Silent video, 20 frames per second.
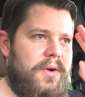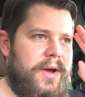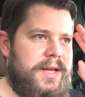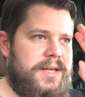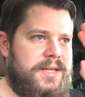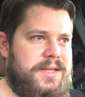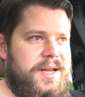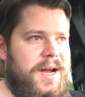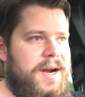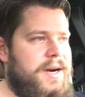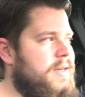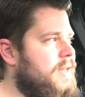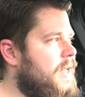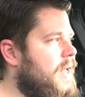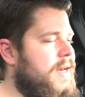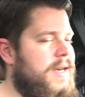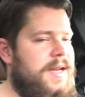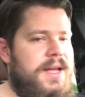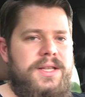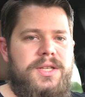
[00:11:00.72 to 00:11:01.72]
okay, start
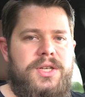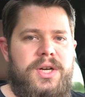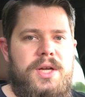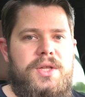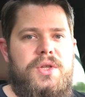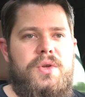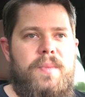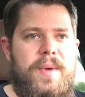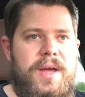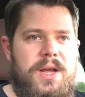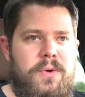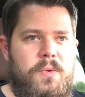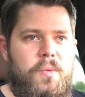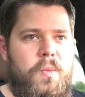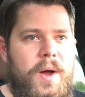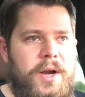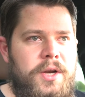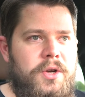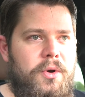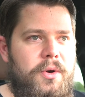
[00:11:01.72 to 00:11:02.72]
and then try to make
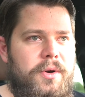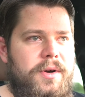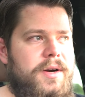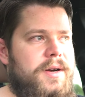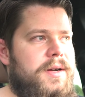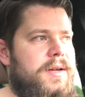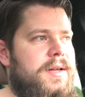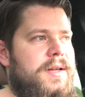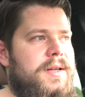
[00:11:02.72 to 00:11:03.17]
$1.